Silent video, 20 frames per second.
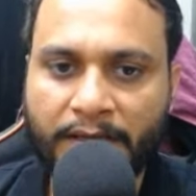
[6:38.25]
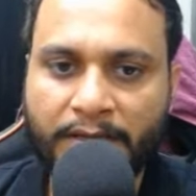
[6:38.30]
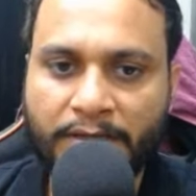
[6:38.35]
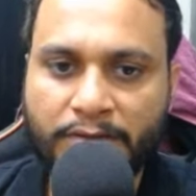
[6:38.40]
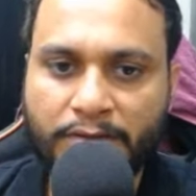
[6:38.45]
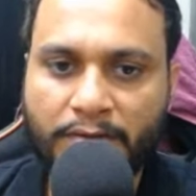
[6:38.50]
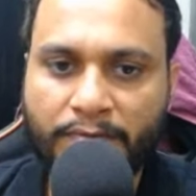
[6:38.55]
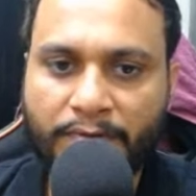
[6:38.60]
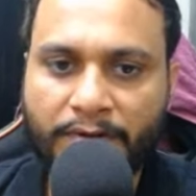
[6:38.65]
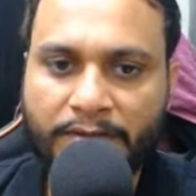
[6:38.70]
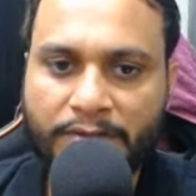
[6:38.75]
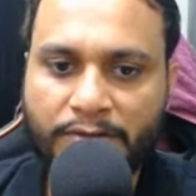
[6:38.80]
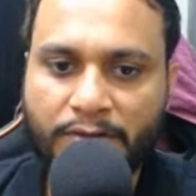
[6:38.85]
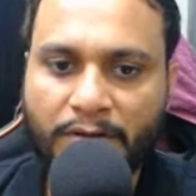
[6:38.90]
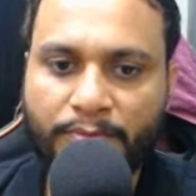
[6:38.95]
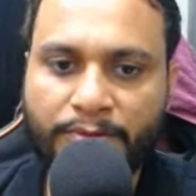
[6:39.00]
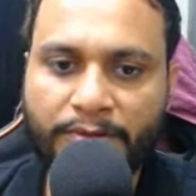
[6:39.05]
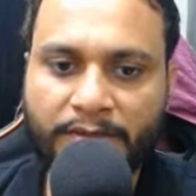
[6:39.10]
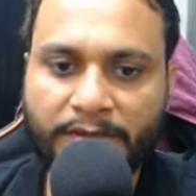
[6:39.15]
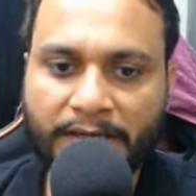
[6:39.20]
So if I
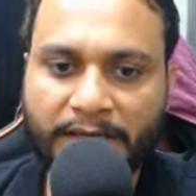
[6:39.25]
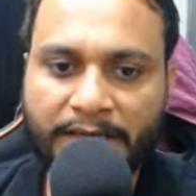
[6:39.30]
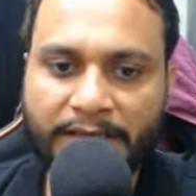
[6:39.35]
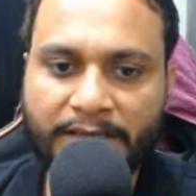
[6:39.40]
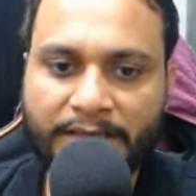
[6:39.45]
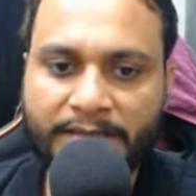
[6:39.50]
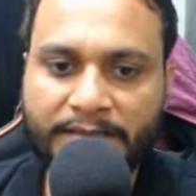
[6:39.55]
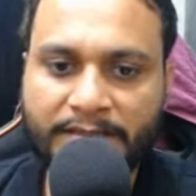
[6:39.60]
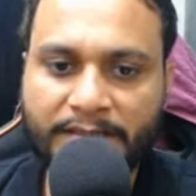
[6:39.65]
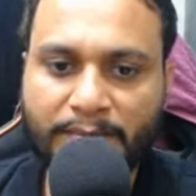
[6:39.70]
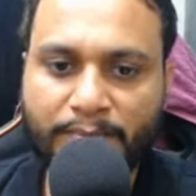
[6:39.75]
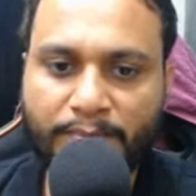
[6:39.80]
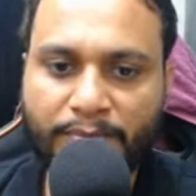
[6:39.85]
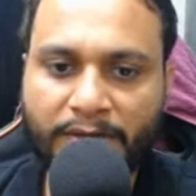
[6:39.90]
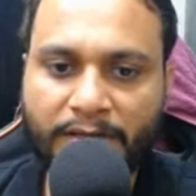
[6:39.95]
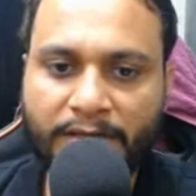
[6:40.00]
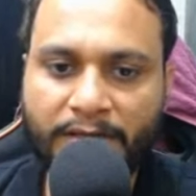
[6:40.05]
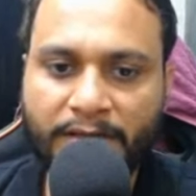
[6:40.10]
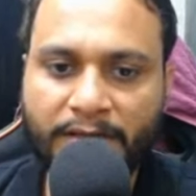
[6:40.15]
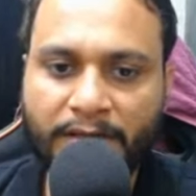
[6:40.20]
stop here, I can
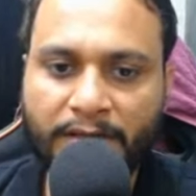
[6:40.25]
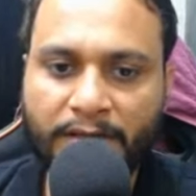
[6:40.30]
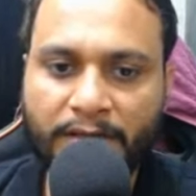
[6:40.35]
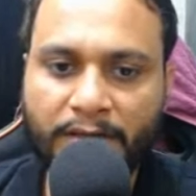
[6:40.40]
simply